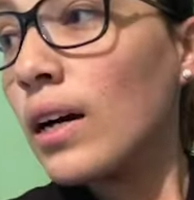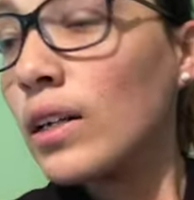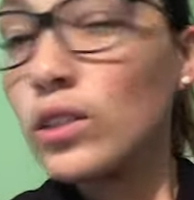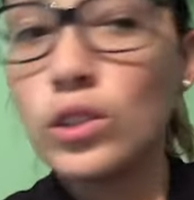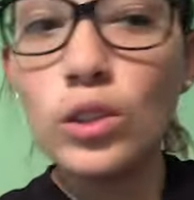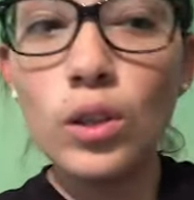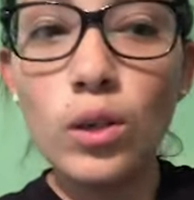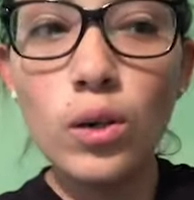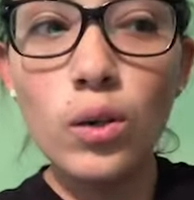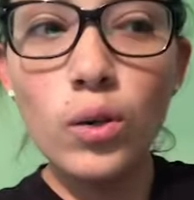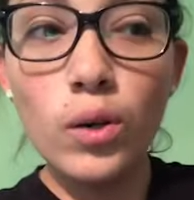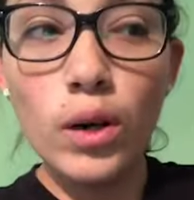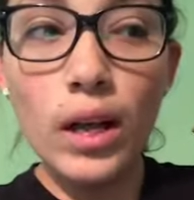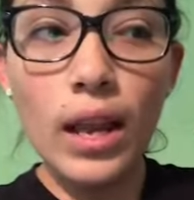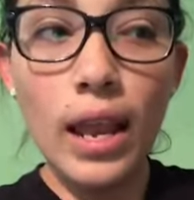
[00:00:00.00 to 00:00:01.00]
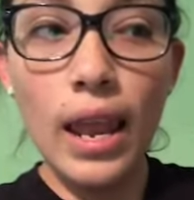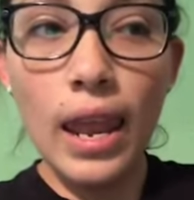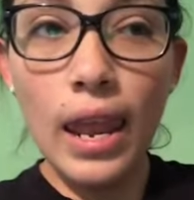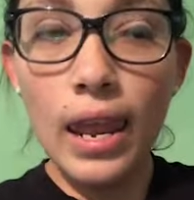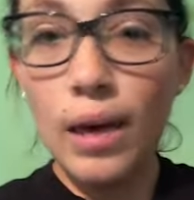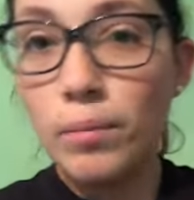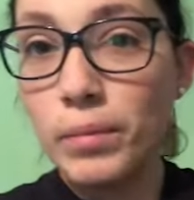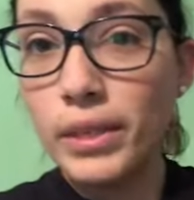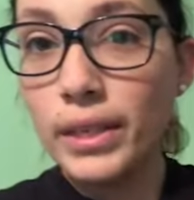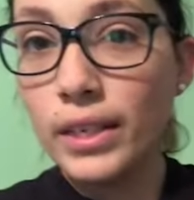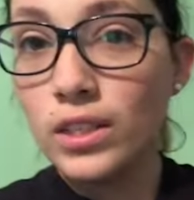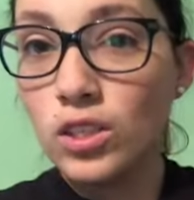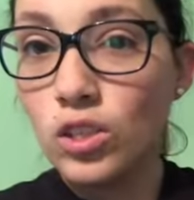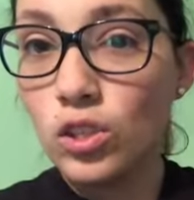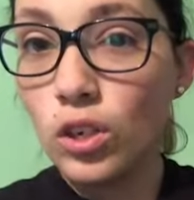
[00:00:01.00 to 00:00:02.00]
So let me
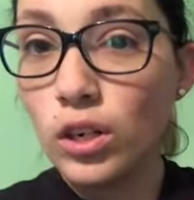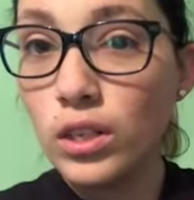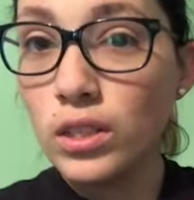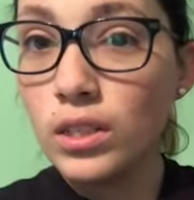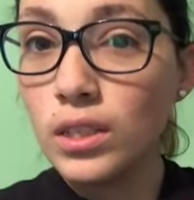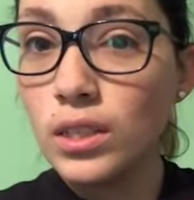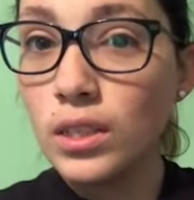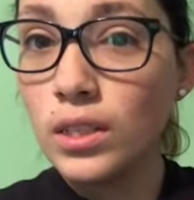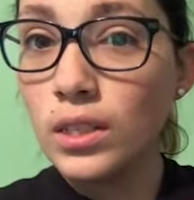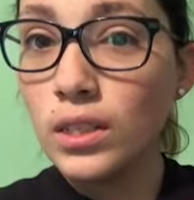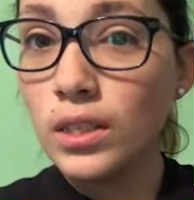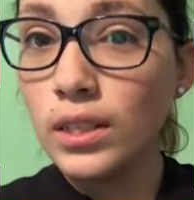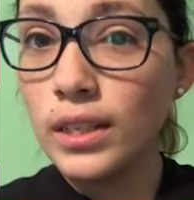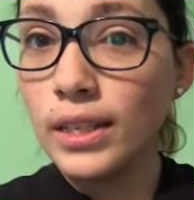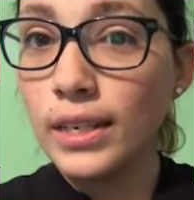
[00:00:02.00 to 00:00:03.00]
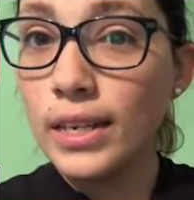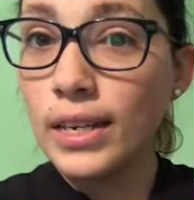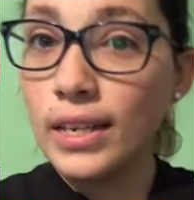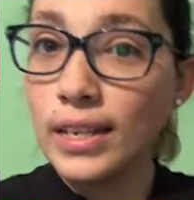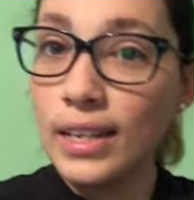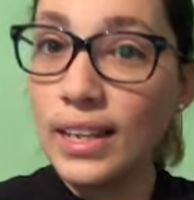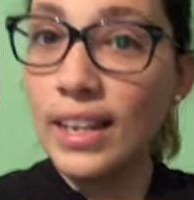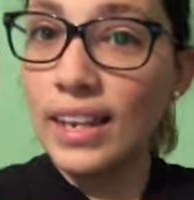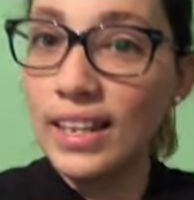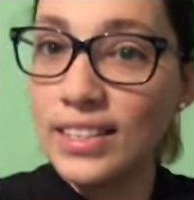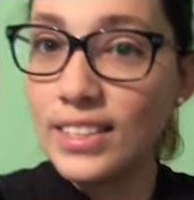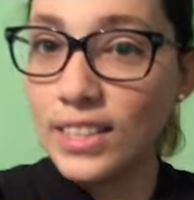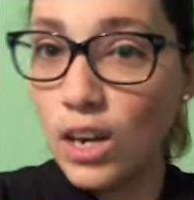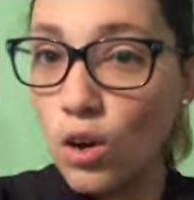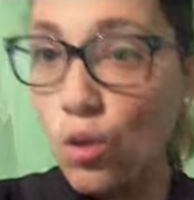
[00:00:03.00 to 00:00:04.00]
get started cleaning.
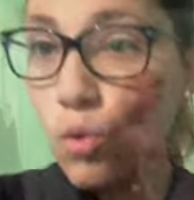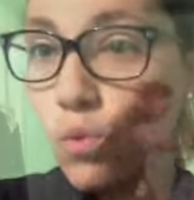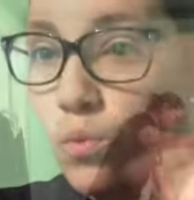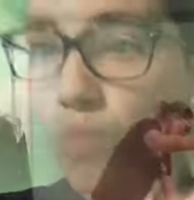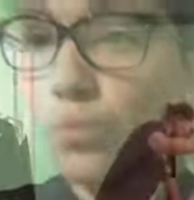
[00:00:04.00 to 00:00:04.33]
Let's go.